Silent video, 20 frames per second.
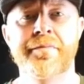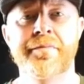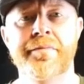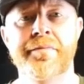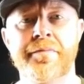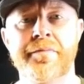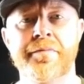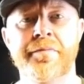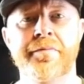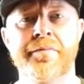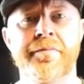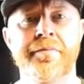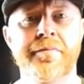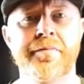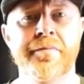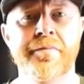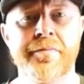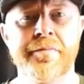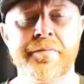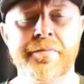
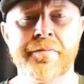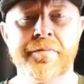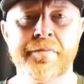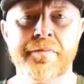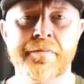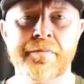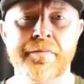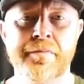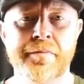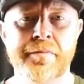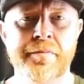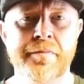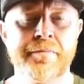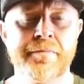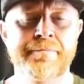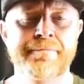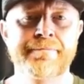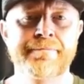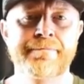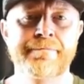
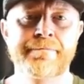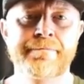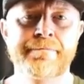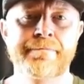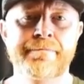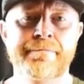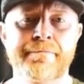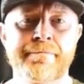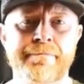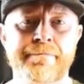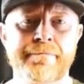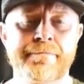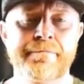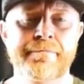(not speaking)